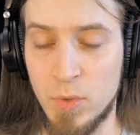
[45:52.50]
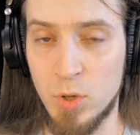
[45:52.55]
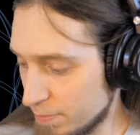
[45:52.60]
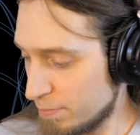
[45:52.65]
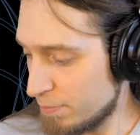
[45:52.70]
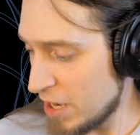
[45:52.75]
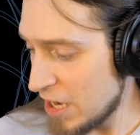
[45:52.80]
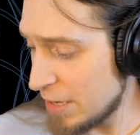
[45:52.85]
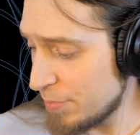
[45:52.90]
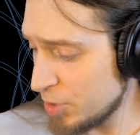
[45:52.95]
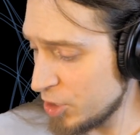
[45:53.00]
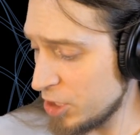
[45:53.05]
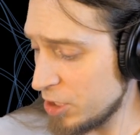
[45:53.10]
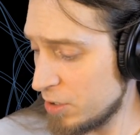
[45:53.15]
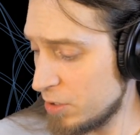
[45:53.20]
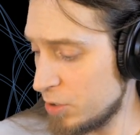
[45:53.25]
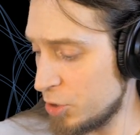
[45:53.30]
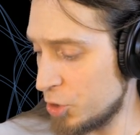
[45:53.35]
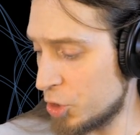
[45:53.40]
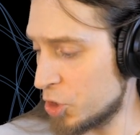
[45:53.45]

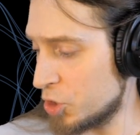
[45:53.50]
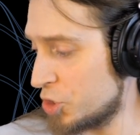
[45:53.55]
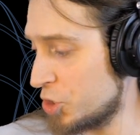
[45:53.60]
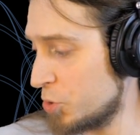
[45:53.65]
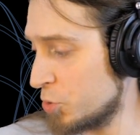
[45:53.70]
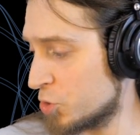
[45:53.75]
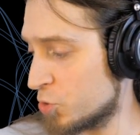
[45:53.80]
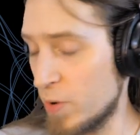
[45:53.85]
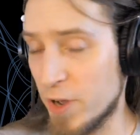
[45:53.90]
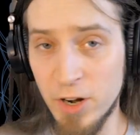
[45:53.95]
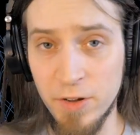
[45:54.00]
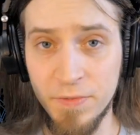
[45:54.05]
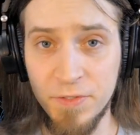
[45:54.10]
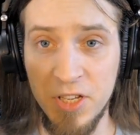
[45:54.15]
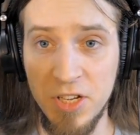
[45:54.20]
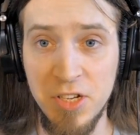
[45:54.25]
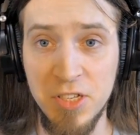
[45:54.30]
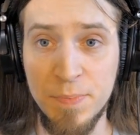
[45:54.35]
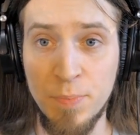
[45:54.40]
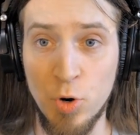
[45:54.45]
Maybe you could use one of
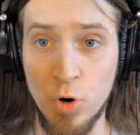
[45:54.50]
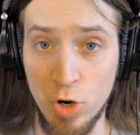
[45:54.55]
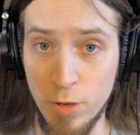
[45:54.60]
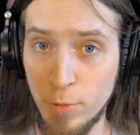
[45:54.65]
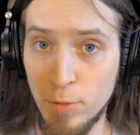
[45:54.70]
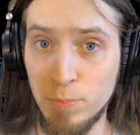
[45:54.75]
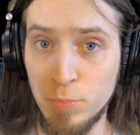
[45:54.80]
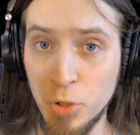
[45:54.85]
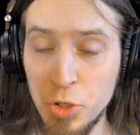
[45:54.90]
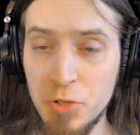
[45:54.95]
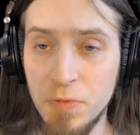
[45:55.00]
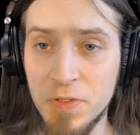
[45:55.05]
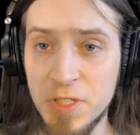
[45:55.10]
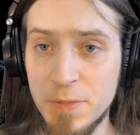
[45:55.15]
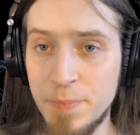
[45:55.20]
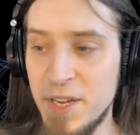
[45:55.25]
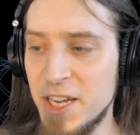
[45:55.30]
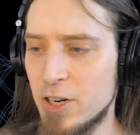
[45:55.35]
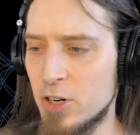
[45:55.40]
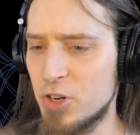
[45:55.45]
these portable Bluetooth
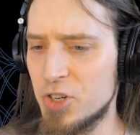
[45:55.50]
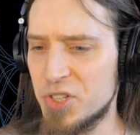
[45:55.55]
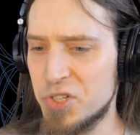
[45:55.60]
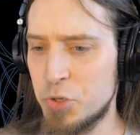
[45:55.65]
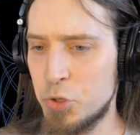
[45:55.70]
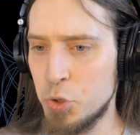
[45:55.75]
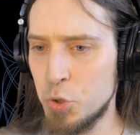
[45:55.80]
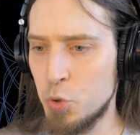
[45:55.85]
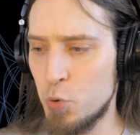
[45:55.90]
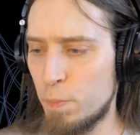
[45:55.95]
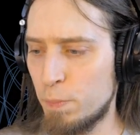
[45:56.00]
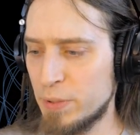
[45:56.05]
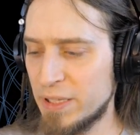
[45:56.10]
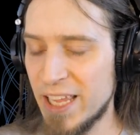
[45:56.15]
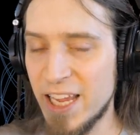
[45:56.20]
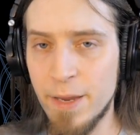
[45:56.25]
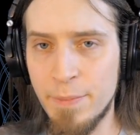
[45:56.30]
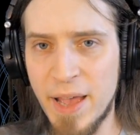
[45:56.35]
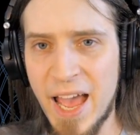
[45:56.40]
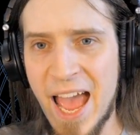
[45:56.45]
speakers to
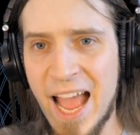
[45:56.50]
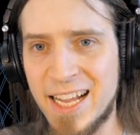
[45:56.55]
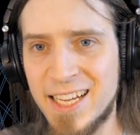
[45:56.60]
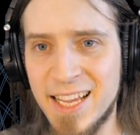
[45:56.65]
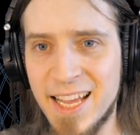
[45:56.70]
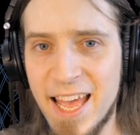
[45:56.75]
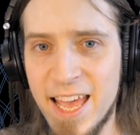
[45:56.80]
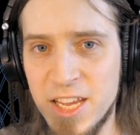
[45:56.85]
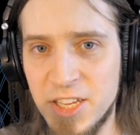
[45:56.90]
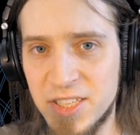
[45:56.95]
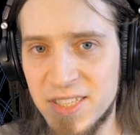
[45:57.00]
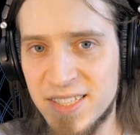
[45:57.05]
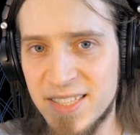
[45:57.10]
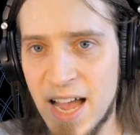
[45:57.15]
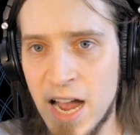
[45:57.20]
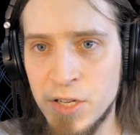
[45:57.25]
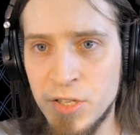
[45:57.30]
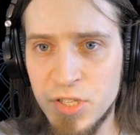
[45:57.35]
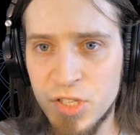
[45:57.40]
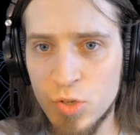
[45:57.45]
play back a
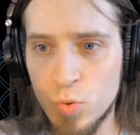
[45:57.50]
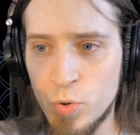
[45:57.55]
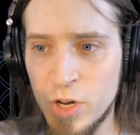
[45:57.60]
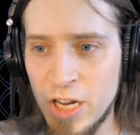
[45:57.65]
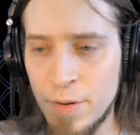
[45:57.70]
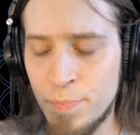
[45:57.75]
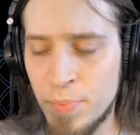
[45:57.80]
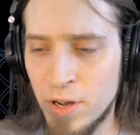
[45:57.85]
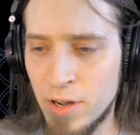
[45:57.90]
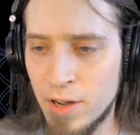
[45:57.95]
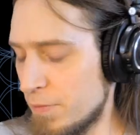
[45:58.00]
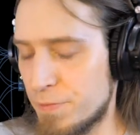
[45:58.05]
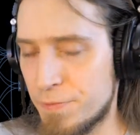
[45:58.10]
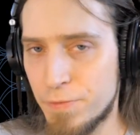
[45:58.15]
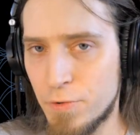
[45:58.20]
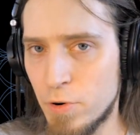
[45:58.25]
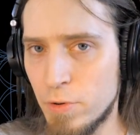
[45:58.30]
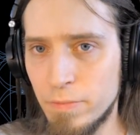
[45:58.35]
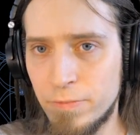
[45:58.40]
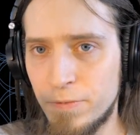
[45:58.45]
sine sweep
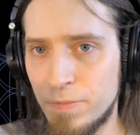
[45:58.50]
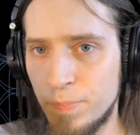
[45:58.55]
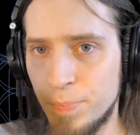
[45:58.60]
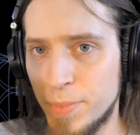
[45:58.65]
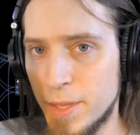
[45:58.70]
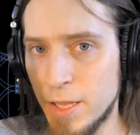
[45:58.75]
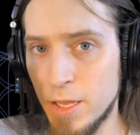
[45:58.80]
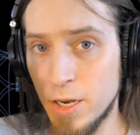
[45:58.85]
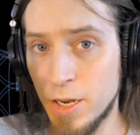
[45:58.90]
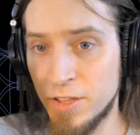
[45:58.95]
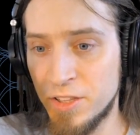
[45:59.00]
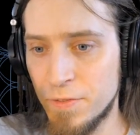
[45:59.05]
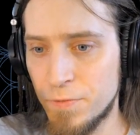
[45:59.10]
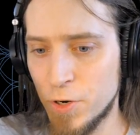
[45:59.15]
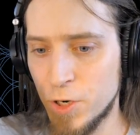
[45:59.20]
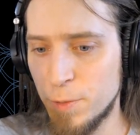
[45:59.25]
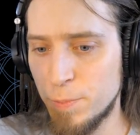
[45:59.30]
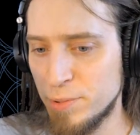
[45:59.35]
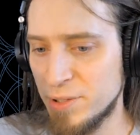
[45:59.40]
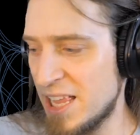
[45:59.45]
in a
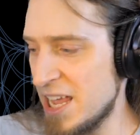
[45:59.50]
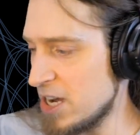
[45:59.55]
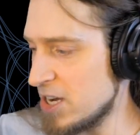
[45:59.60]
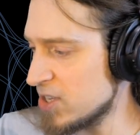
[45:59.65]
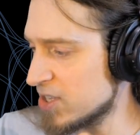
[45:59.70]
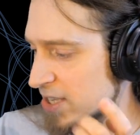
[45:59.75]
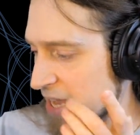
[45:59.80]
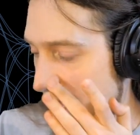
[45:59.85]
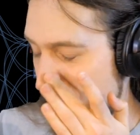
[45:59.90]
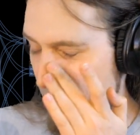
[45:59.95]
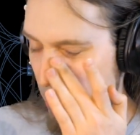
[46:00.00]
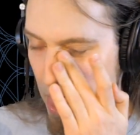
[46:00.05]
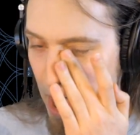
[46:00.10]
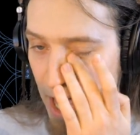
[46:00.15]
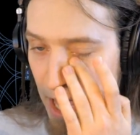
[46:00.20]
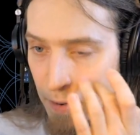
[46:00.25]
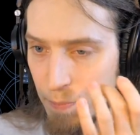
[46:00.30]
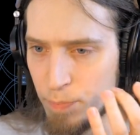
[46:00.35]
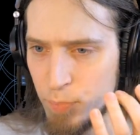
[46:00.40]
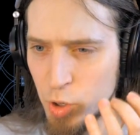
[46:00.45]
different place and
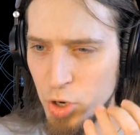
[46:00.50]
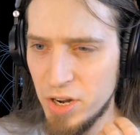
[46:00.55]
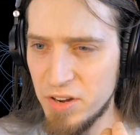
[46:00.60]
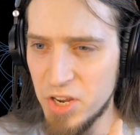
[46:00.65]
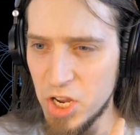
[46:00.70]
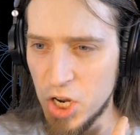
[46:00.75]
then put it